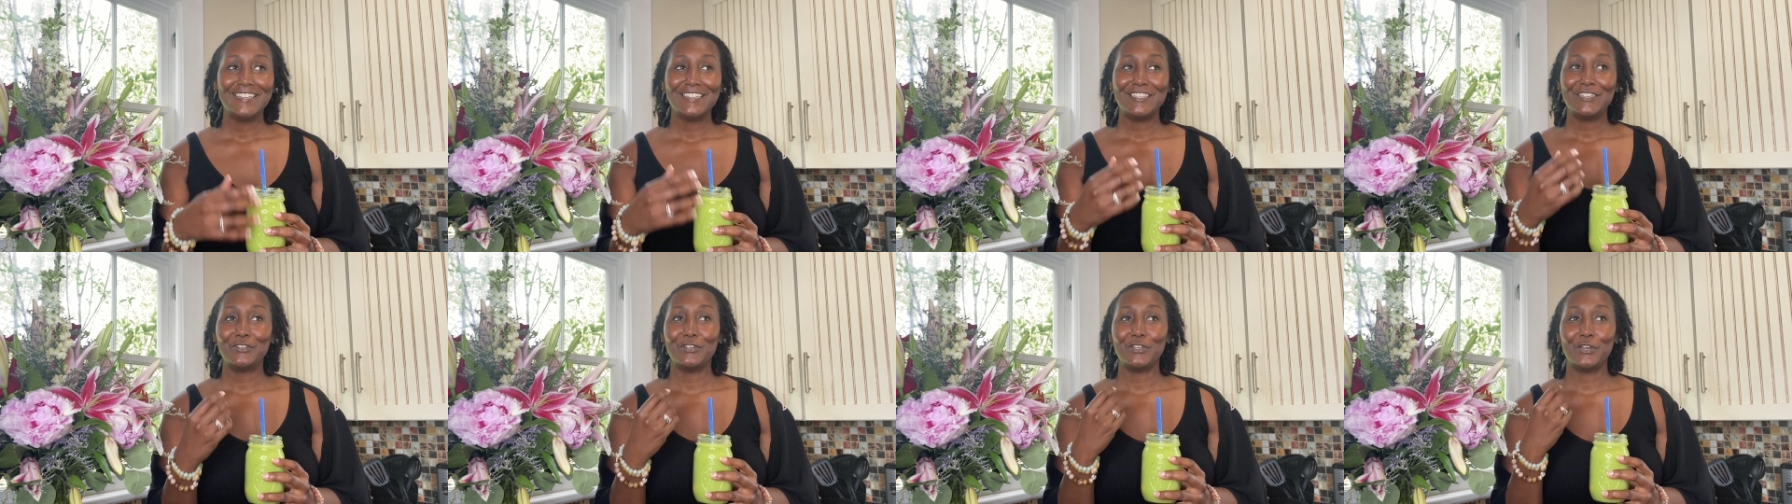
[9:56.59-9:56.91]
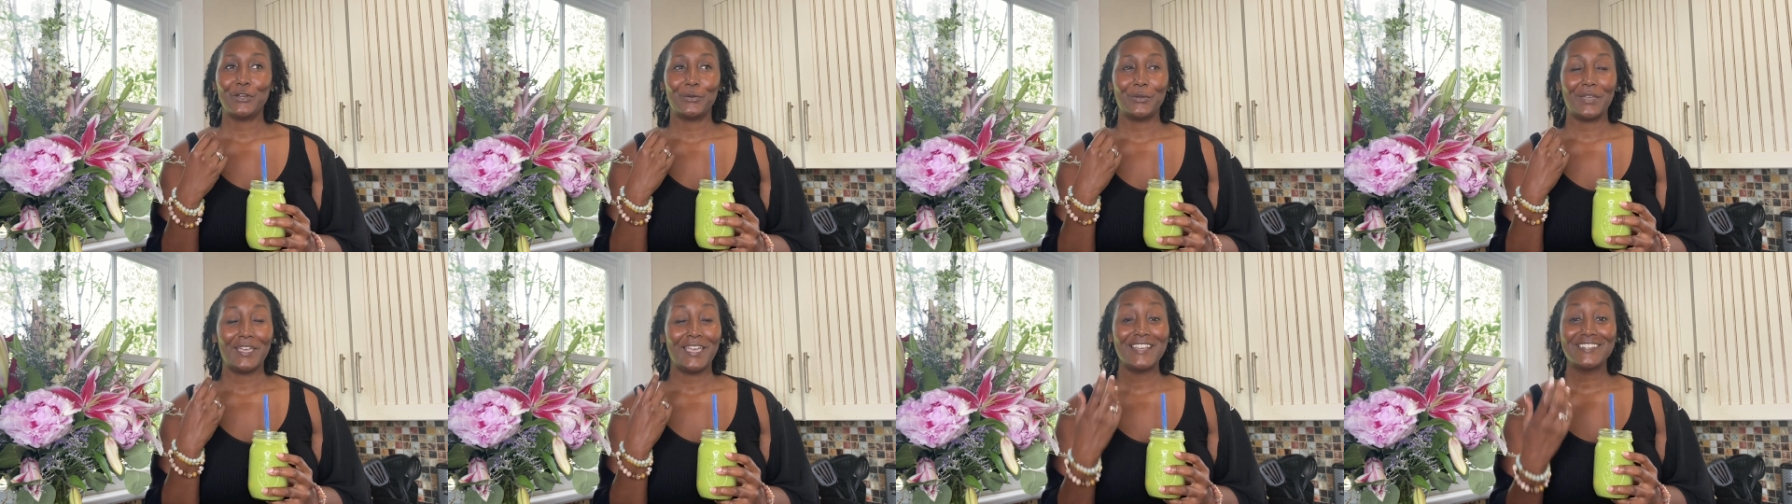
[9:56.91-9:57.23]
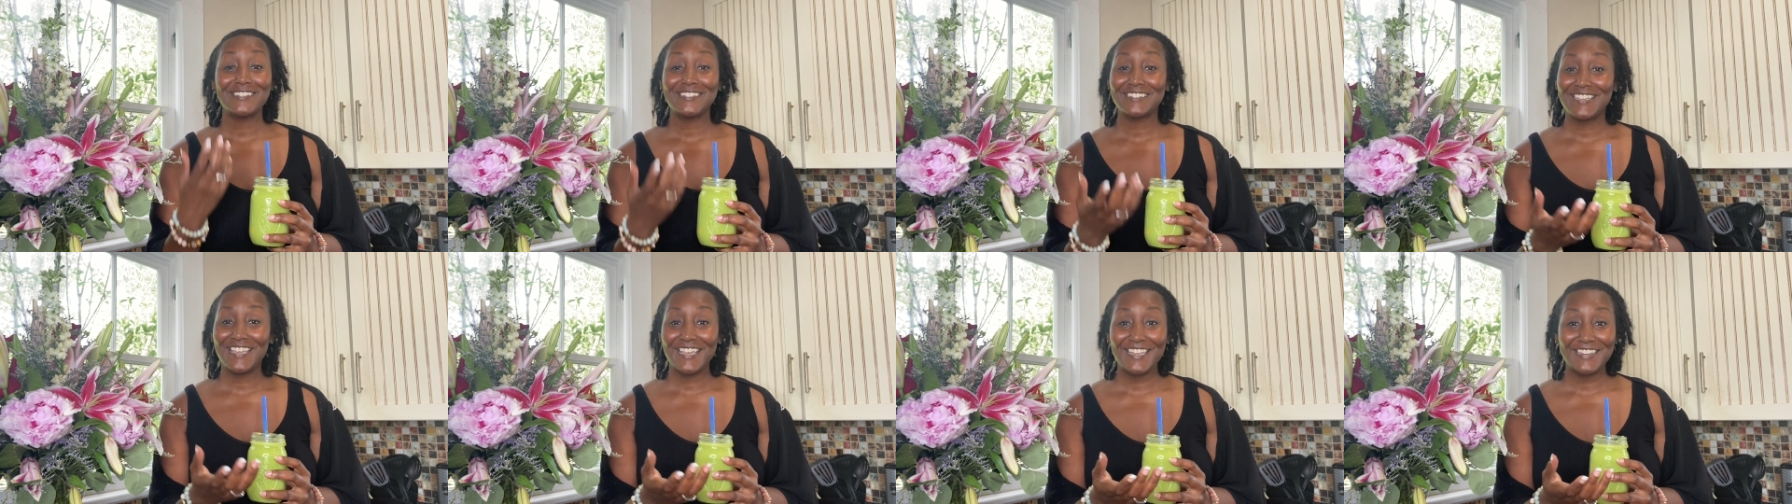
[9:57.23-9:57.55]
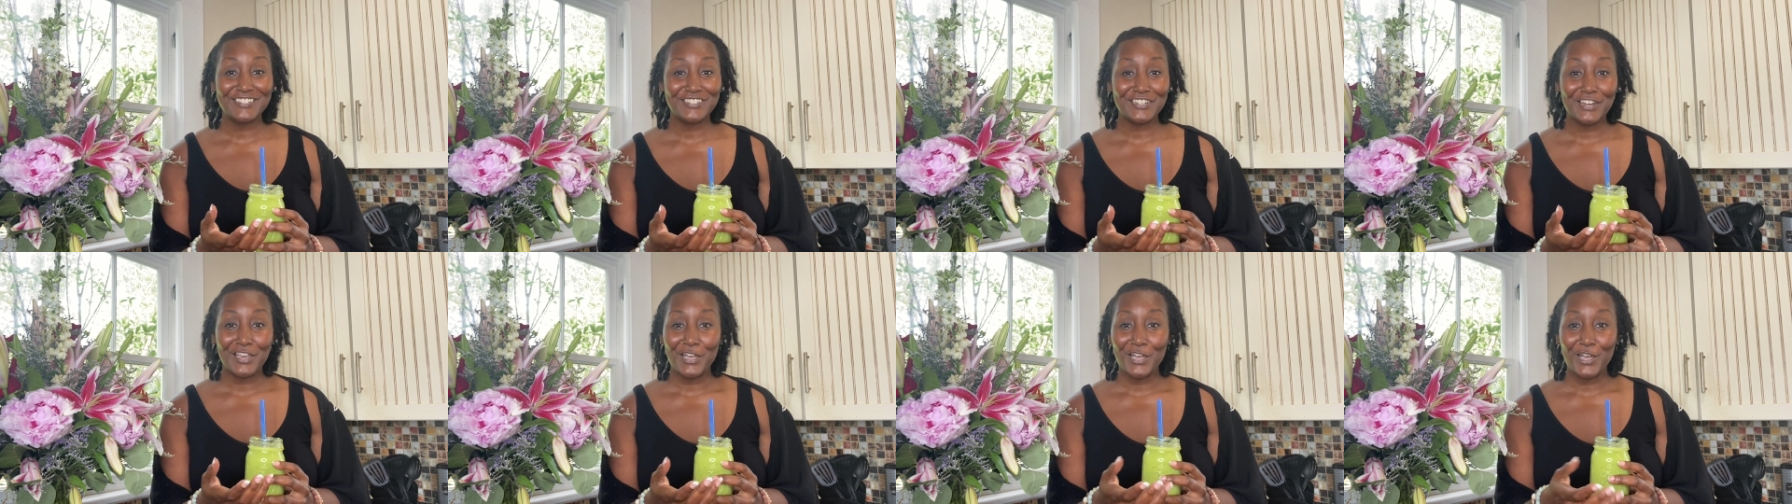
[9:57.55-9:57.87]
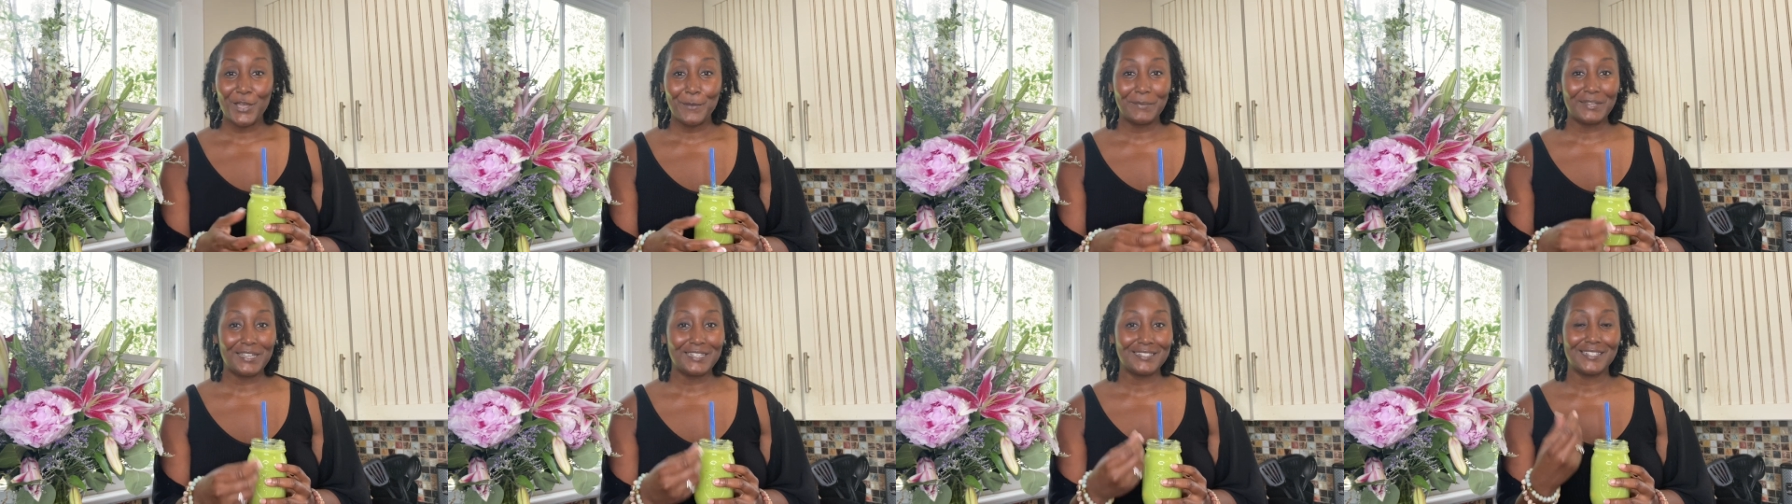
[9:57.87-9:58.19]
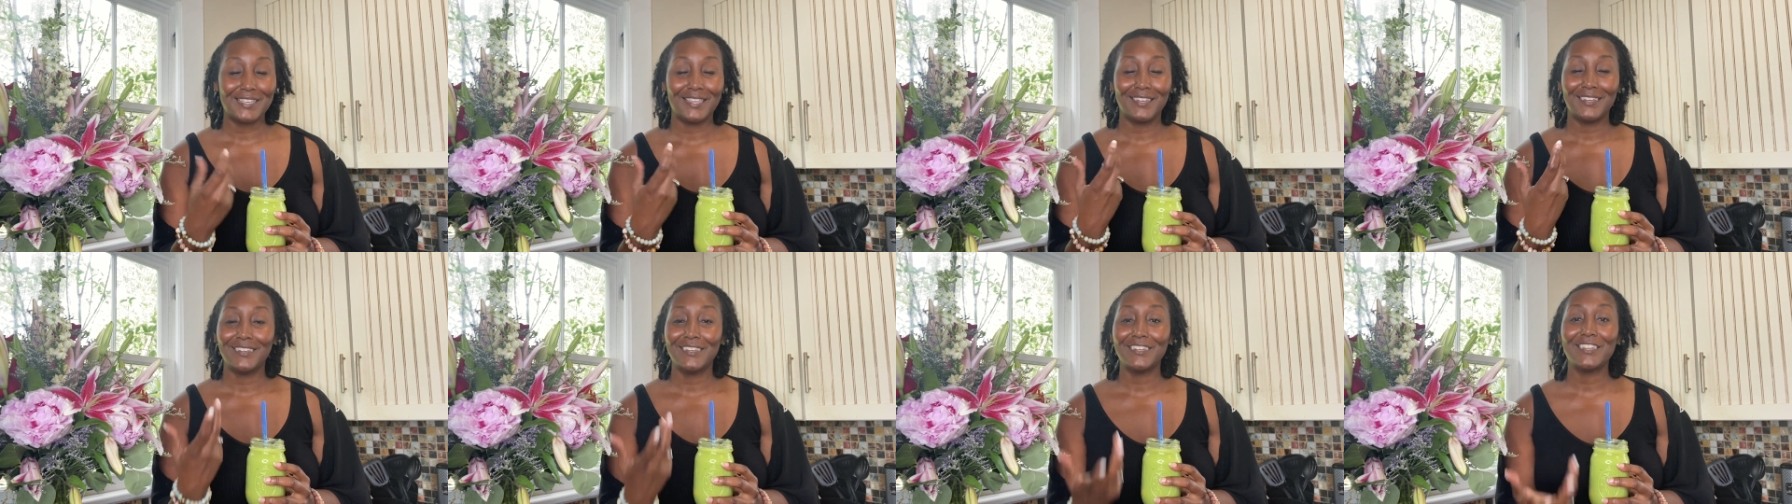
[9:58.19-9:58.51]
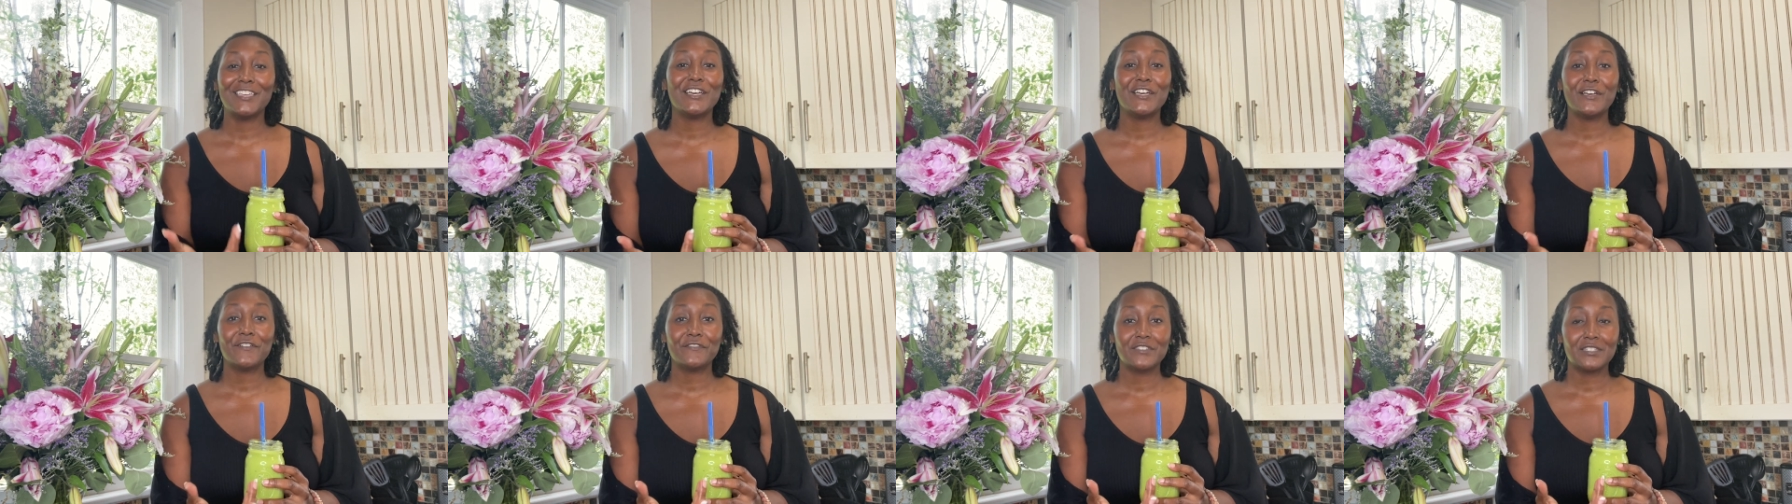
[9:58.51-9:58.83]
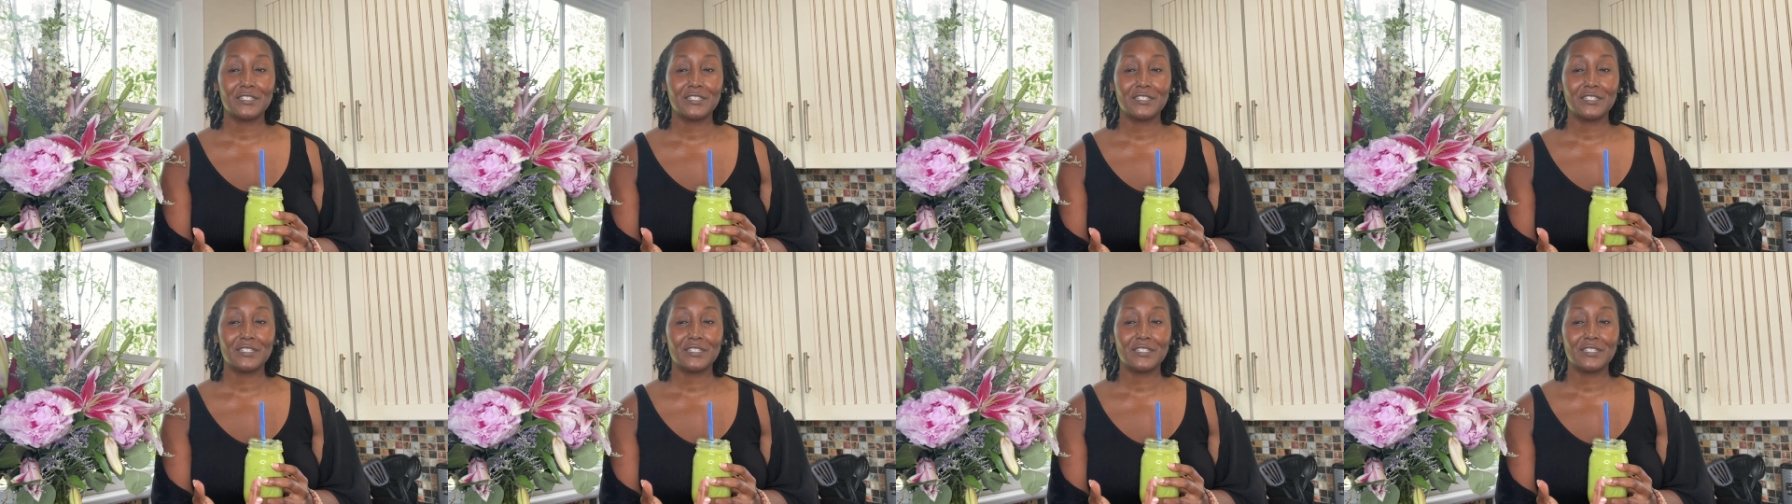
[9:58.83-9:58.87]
you know, educate y'all, because I love